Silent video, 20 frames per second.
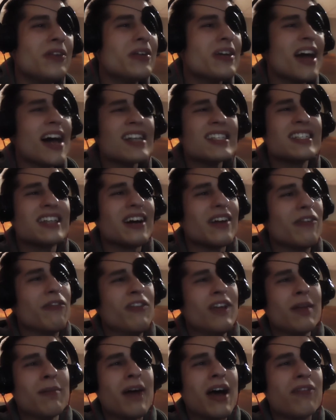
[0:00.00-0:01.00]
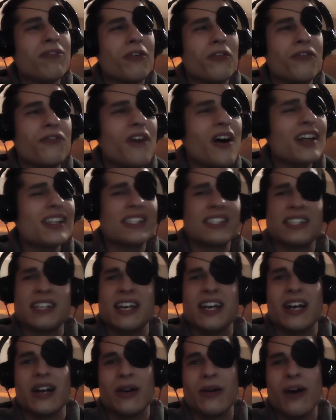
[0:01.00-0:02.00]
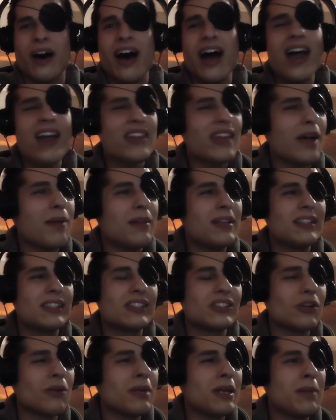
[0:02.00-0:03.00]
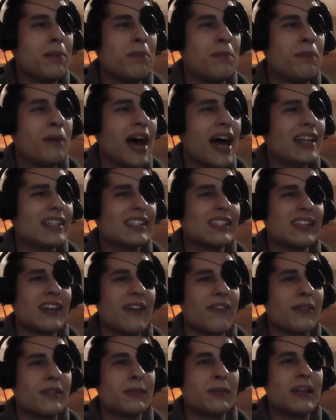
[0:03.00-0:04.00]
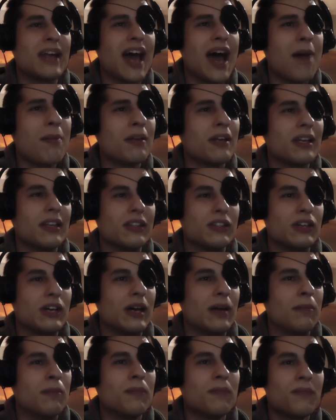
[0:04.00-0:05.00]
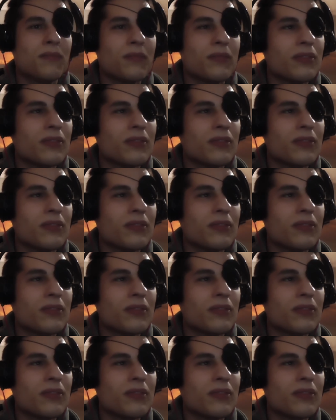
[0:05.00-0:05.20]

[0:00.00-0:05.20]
You guys gotta feel bad for Foxy here, right? I mean, so many bad stuff has been happening to him.